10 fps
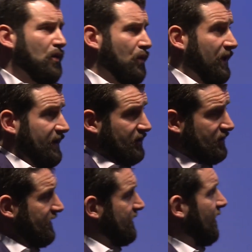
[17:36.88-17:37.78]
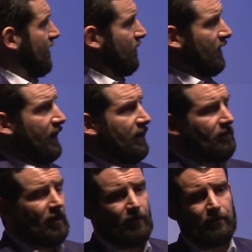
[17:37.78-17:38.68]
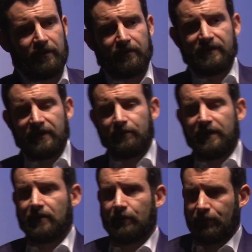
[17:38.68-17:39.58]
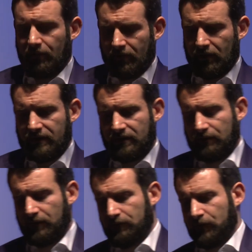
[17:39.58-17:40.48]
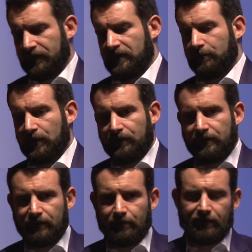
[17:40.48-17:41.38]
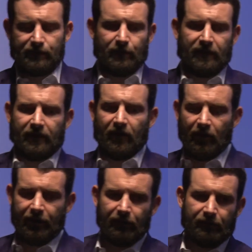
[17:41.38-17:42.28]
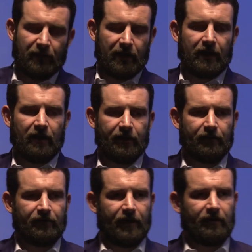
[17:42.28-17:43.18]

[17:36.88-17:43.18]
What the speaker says: We initially started playing around with your Zigbee type protocols, and then we moved to Bluetooth because we wanted higher rate